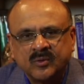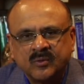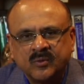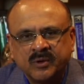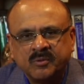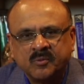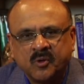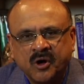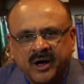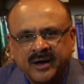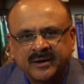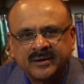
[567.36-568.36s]
we would
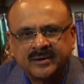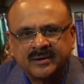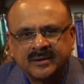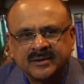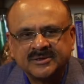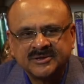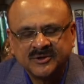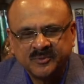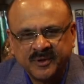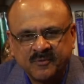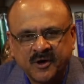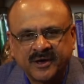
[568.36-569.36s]
walk, she would
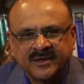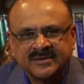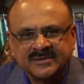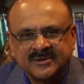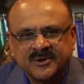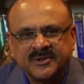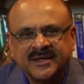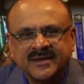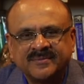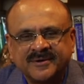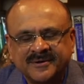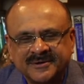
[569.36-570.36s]
be walking slowly
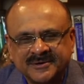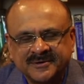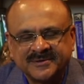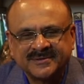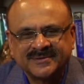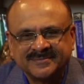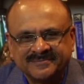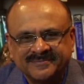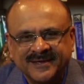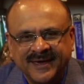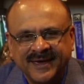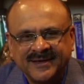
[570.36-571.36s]
because she was
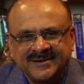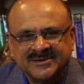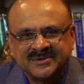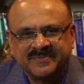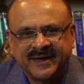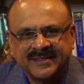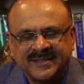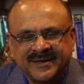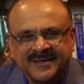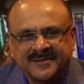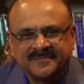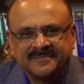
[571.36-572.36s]
aged by
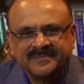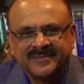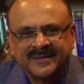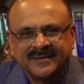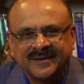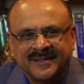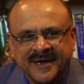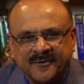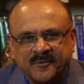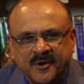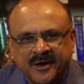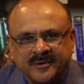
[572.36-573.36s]
then, and I
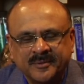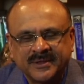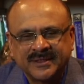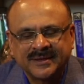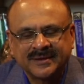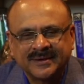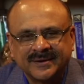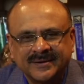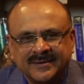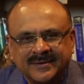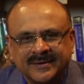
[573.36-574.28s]
would walk with her.